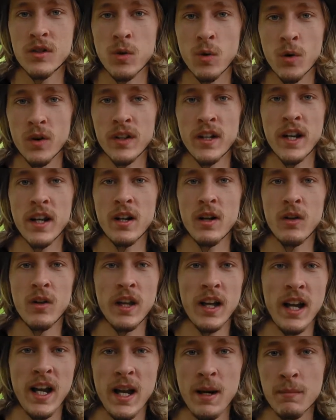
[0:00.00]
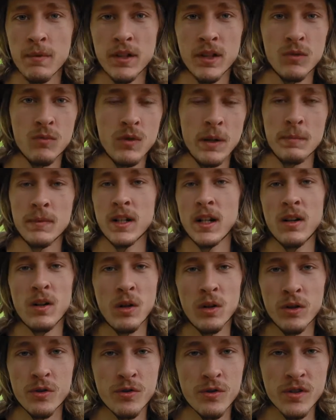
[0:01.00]
tornado that happened and ripped down
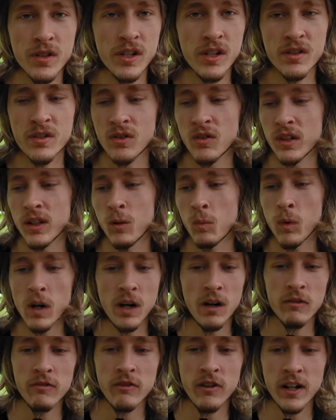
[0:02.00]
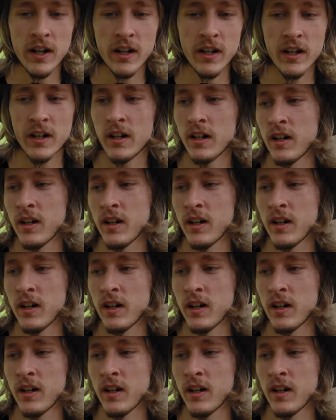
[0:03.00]
all the trees, or like a wildfire.